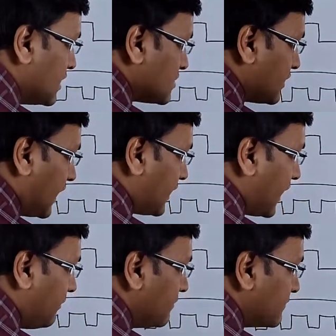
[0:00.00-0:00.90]
so that
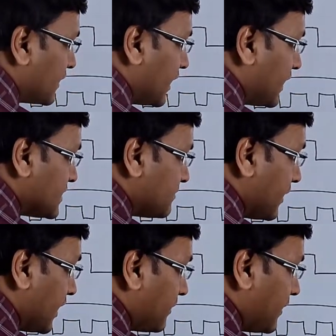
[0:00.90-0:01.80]
time it is
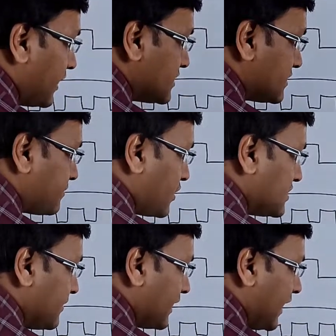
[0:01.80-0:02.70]
it, it is
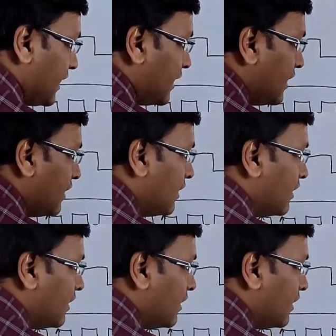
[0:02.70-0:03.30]
possible that